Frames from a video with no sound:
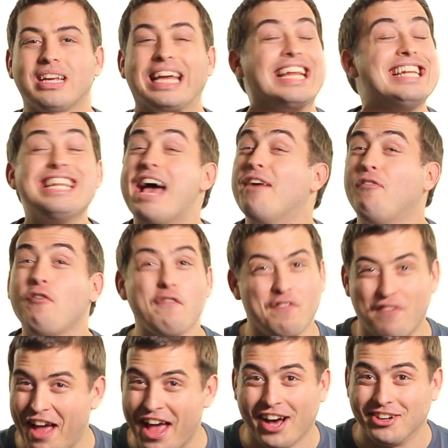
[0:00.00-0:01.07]
It never
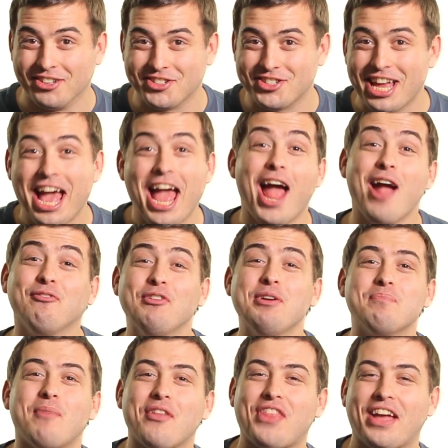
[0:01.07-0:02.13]
fails. Every
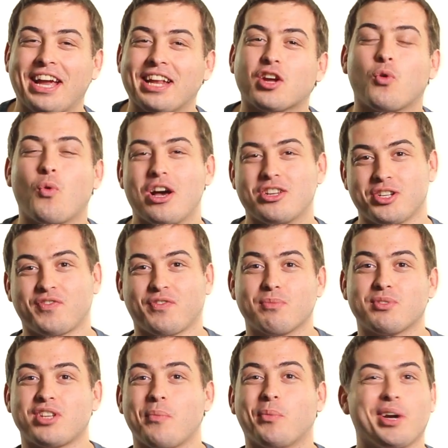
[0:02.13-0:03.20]
month I get a question from
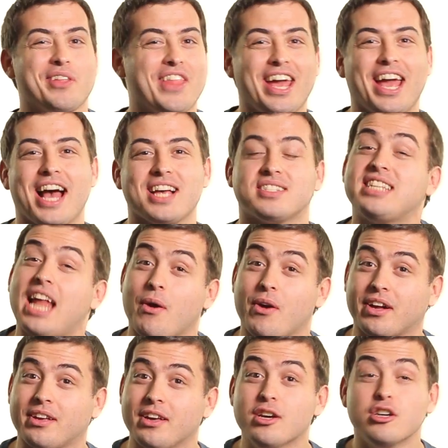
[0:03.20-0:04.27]
someone and they ask,
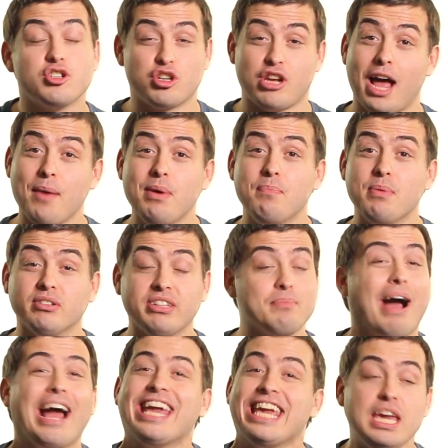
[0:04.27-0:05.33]
Derek, should I be building
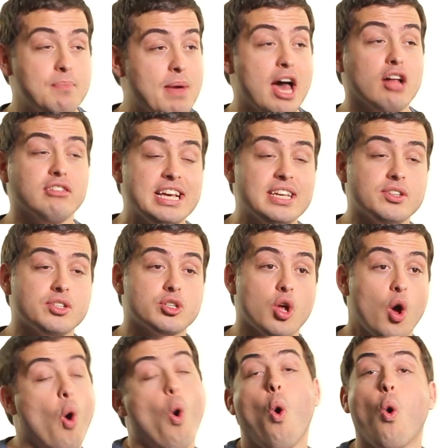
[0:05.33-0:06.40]
my email list
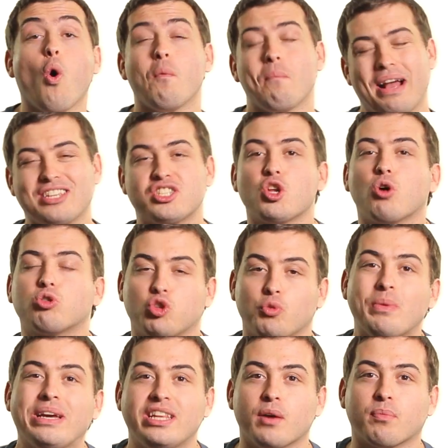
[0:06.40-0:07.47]
or my social
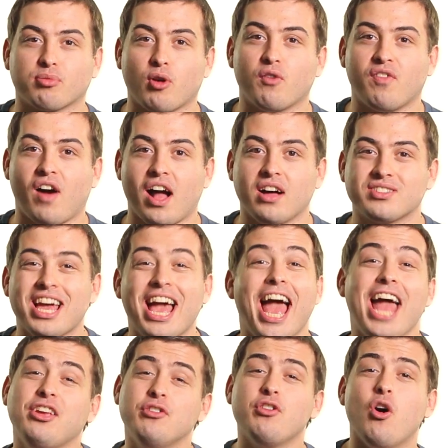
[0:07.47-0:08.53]
media profiles?
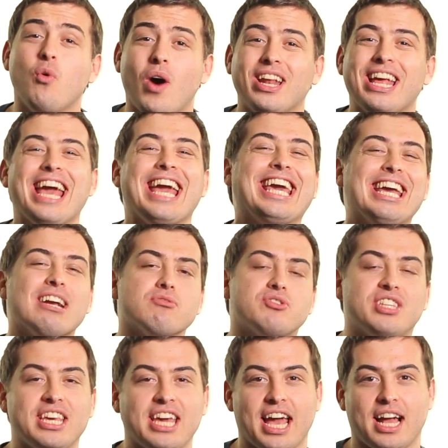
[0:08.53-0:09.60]
And you know what? Here's
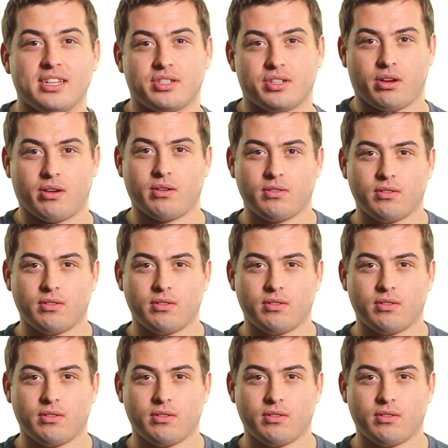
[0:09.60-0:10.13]
the answer.